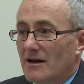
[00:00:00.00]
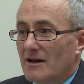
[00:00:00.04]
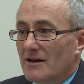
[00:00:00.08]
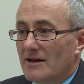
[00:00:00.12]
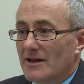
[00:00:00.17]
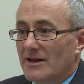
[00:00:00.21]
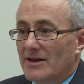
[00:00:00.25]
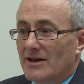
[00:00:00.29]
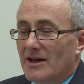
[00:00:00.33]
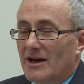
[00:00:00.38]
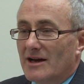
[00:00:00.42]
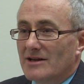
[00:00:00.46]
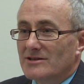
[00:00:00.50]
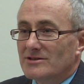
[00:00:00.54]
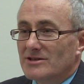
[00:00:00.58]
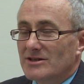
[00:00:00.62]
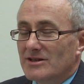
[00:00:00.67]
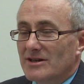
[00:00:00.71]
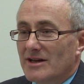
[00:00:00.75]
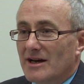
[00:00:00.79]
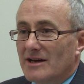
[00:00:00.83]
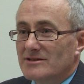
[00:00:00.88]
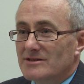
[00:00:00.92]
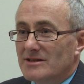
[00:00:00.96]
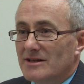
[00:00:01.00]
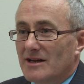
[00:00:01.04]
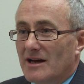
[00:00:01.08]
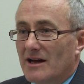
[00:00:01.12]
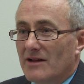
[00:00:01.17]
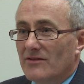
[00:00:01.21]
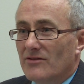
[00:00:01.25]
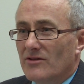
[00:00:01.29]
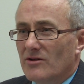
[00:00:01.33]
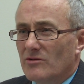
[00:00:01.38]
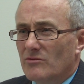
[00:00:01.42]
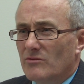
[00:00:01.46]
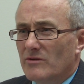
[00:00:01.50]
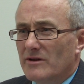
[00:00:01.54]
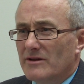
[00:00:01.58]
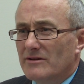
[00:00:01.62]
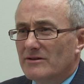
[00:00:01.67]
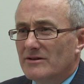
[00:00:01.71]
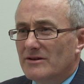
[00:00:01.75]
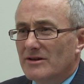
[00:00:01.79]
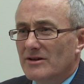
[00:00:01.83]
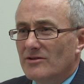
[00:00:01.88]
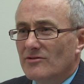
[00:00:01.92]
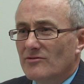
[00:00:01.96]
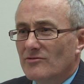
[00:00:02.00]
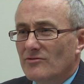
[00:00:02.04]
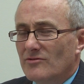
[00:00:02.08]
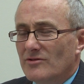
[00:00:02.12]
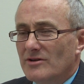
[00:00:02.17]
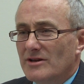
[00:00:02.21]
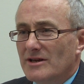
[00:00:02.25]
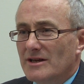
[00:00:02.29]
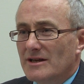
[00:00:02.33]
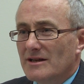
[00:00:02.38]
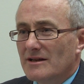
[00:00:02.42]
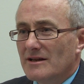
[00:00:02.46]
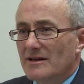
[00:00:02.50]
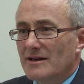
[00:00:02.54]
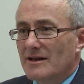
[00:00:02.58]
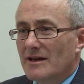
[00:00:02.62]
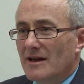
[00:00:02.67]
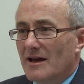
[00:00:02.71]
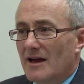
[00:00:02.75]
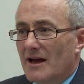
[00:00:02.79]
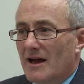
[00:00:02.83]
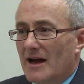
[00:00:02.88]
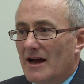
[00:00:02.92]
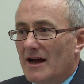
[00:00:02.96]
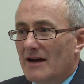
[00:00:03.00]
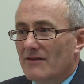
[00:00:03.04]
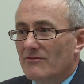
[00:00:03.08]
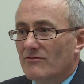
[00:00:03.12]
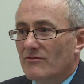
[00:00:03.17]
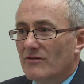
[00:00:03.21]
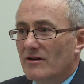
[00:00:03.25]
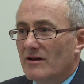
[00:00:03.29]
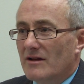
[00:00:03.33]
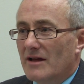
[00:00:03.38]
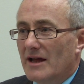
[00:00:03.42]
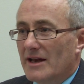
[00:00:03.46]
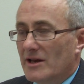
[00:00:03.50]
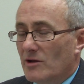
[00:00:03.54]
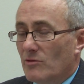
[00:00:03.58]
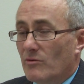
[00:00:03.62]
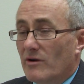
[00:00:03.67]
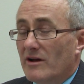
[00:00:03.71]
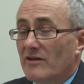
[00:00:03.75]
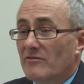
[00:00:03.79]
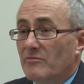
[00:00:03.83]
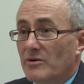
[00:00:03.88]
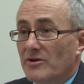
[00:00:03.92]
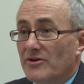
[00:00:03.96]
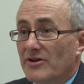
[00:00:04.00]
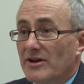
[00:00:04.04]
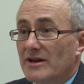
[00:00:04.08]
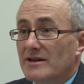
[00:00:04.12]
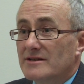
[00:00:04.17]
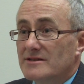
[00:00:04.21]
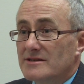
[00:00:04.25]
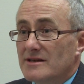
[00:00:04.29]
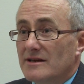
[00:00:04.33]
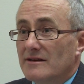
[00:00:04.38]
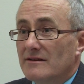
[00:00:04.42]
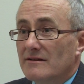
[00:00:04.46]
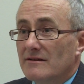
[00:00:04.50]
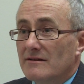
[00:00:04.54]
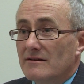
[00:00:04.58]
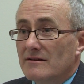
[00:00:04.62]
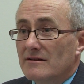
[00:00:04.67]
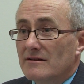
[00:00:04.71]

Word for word: in 1999, that we didn't really have any way of predicting